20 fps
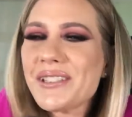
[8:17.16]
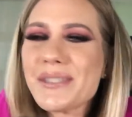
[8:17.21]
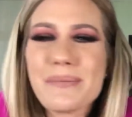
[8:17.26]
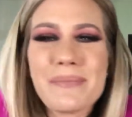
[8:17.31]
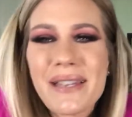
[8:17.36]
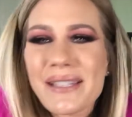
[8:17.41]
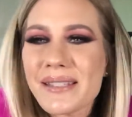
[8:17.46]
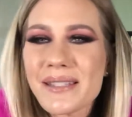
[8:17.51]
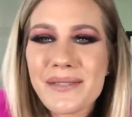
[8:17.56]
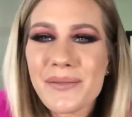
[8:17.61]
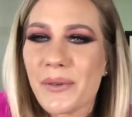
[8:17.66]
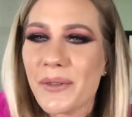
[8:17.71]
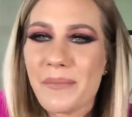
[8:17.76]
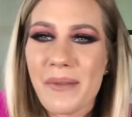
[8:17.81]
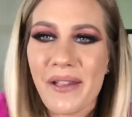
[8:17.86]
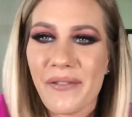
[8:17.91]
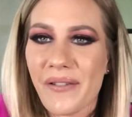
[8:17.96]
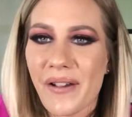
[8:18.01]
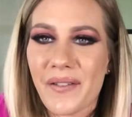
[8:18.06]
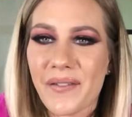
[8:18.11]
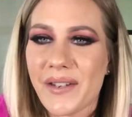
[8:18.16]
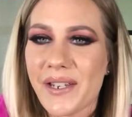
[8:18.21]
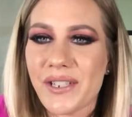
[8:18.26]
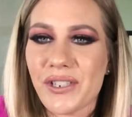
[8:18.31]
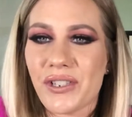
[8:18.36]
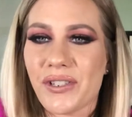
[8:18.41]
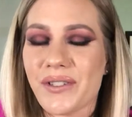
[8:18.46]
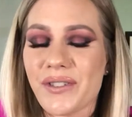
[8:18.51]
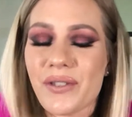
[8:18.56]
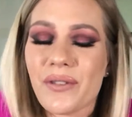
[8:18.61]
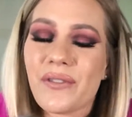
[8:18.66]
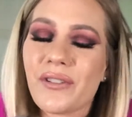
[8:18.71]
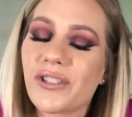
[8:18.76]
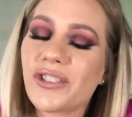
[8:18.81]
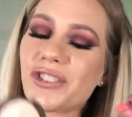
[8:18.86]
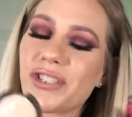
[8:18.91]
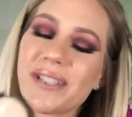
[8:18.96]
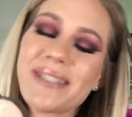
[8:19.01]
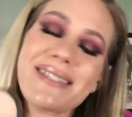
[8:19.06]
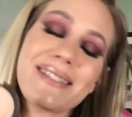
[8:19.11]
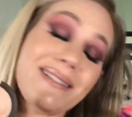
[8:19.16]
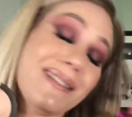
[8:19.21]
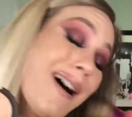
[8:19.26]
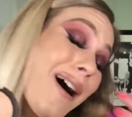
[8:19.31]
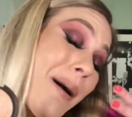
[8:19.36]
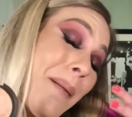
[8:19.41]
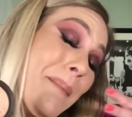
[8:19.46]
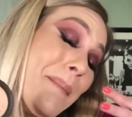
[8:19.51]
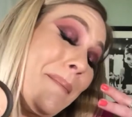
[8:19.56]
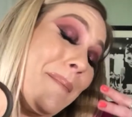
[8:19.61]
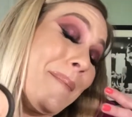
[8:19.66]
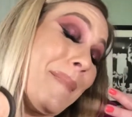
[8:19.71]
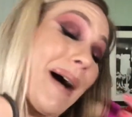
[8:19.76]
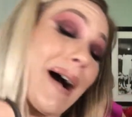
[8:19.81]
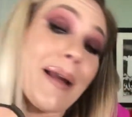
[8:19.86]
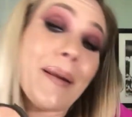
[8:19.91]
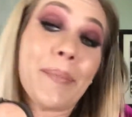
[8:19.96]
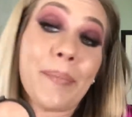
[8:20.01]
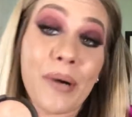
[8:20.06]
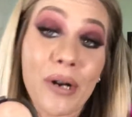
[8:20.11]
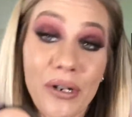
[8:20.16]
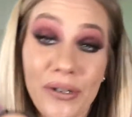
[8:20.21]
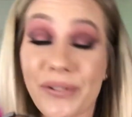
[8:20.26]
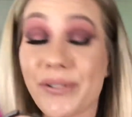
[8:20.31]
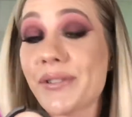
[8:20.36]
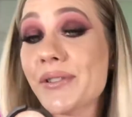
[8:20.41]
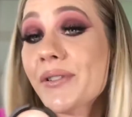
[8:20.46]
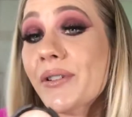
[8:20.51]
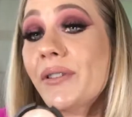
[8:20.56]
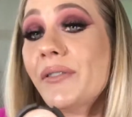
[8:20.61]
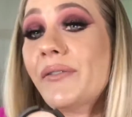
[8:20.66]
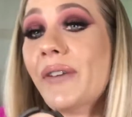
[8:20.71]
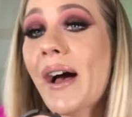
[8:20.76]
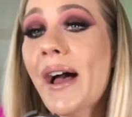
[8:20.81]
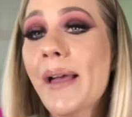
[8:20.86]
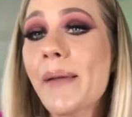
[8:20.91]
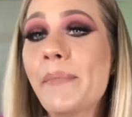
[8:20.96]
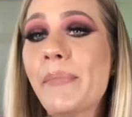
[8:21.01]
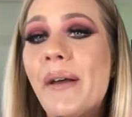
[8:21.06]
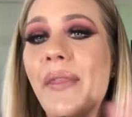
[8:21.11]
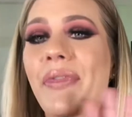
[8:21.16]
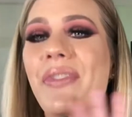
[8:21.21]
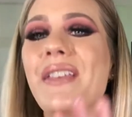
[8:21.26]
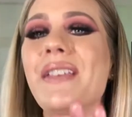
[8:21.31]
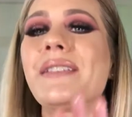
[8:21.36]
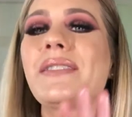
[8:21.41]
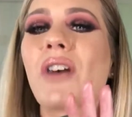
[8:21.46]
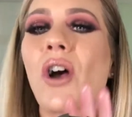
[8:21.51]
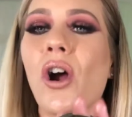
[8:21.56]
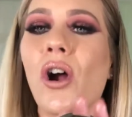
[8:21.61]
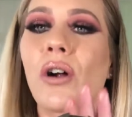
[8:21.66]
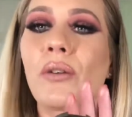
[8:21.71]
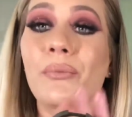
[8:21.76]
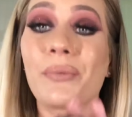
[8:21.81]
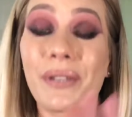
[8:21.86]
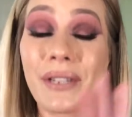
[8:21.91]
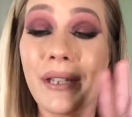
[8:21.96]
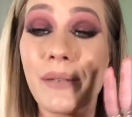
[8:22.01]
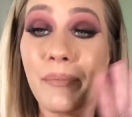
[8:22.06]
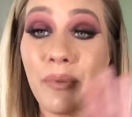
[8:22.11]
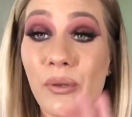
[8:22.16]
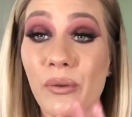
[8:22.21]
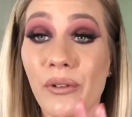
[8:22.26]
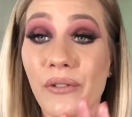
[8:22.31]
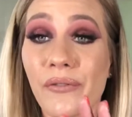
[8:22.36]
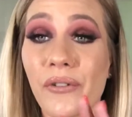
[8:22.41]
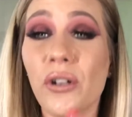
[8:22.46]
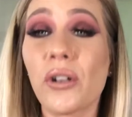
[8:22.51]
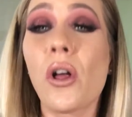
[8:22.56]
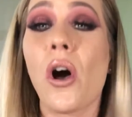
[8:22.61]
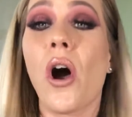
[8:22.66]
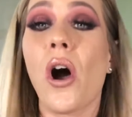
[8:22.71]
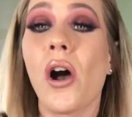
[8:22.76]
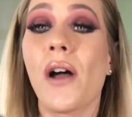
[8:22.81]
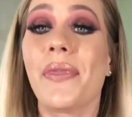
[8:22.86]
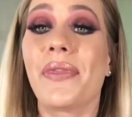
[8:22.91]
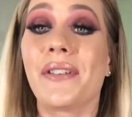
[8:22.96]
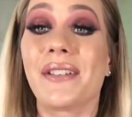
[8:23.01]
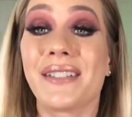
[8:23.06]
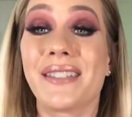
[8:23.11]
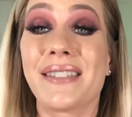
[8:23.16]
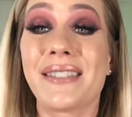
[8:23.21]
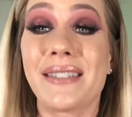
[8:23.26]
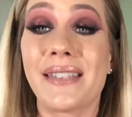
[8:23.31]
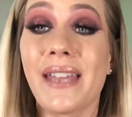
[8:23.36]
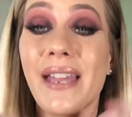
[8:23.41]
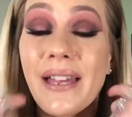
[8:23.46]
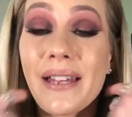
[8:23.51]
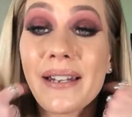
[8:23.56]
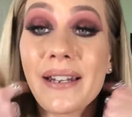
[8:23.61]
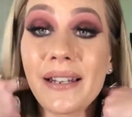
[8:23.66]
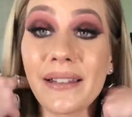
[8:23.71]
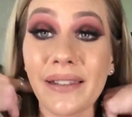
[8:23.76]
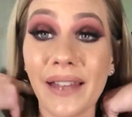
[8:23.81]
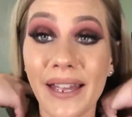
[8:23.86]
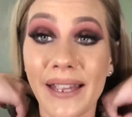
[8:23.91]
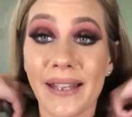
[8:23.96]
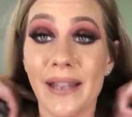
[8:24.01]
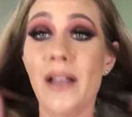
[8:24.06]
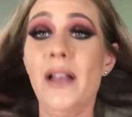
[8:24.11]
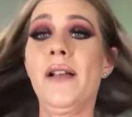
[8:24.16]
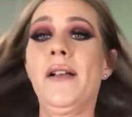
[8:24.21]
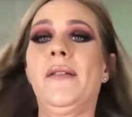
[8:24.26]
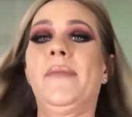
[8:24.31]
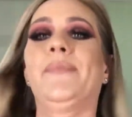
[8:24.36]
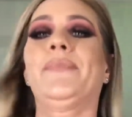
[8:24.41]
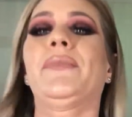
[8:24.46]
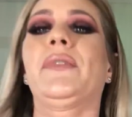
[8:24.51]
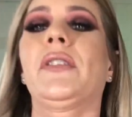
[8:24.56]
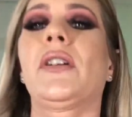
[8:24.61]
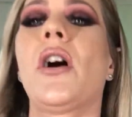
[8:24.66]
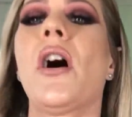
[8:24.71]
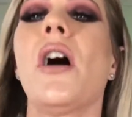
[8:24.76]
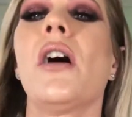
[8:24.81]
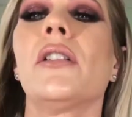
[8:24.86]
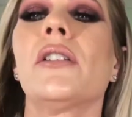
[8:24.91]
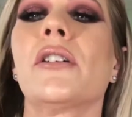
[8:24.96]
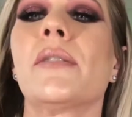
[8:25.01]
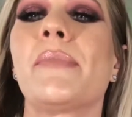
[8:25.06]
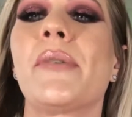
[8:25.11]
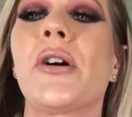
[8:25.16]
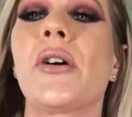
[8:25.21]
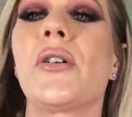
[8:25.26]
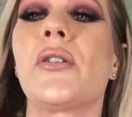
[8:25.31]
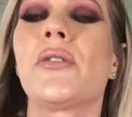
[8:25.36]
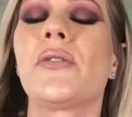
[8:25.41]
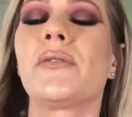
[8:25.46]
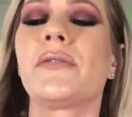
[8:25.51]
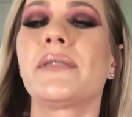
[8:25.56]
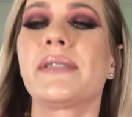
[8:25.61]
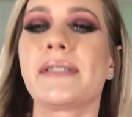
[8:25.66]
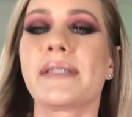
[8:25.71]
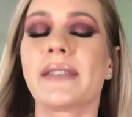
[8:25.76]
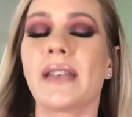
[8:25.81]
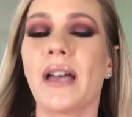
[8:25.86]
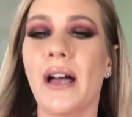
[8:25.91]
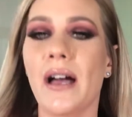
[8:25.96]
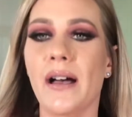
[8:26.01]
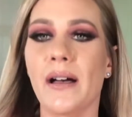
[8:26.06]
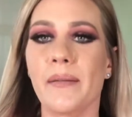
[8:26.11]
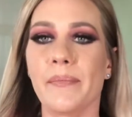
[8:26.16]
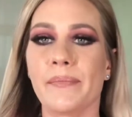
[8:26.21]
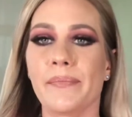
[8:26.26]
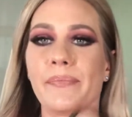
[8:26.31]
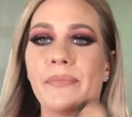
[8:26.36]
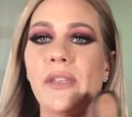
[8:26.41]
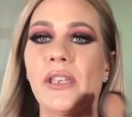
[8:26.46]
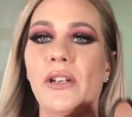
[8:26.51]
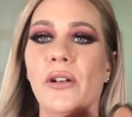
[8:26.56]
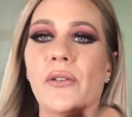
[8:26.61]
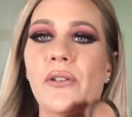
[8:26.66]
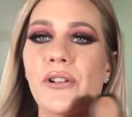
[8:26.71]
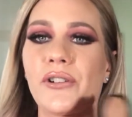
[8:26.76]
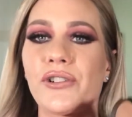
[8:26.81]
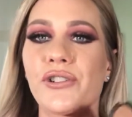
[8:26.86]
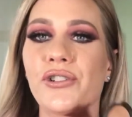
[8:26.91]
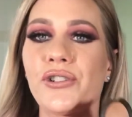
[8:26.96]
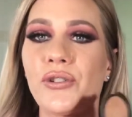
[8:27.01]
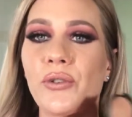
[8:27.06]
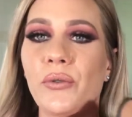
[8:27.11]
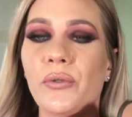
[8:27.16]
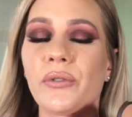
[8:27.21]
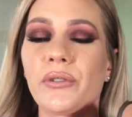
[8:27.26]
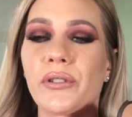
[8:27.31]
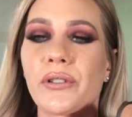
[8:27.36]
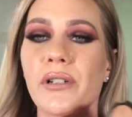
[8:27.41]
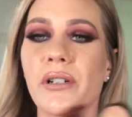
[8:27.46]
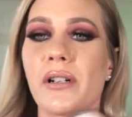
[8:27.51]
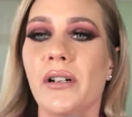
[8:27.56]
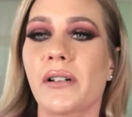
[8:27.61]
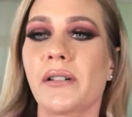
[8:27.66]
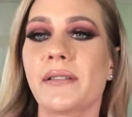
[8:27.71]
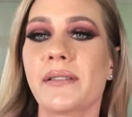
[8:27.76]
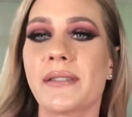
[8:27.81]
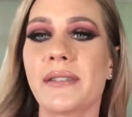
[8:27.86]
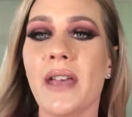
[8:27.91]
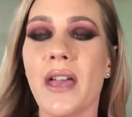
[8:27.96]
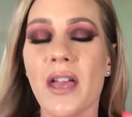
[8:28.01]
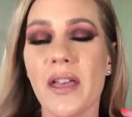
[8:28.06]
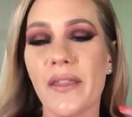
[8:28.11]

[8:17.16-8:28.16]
messes with my foundation. So they're just not my personal vibe, but these are really beautiful on the skin. Like the collarbones, you know, your shoulders,